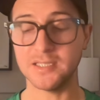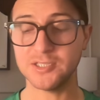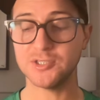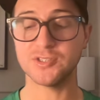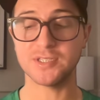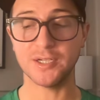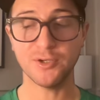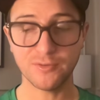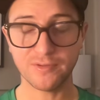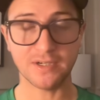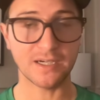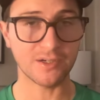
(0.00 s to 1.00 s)
This year's not
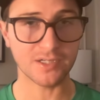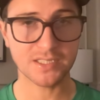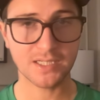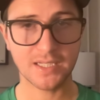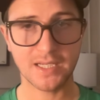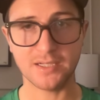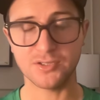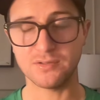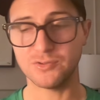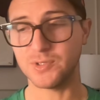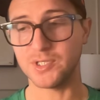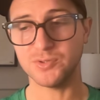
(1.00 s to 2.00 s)
over. I already said
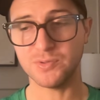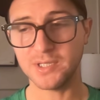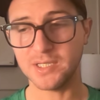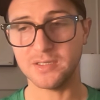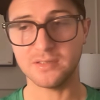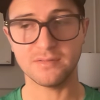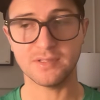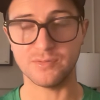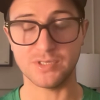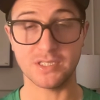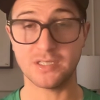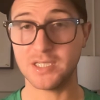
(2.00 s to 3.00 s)
that. 2020, it
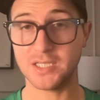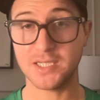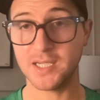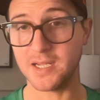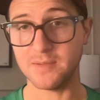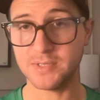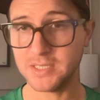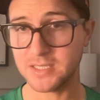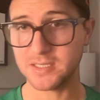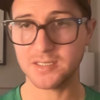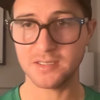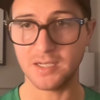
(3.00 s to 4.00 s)
was a 60-game
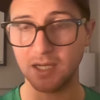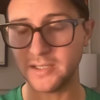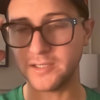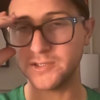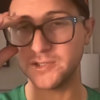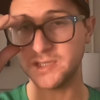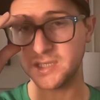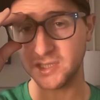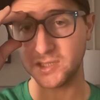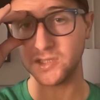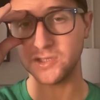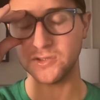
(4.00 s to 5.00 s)
season, not
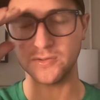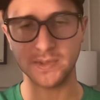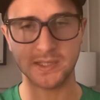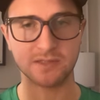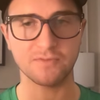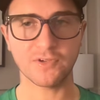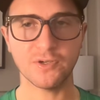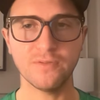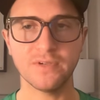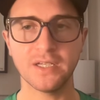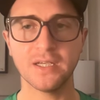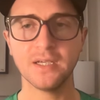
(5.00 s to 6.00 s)
162 because of
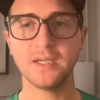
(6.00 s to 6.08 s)
COVID.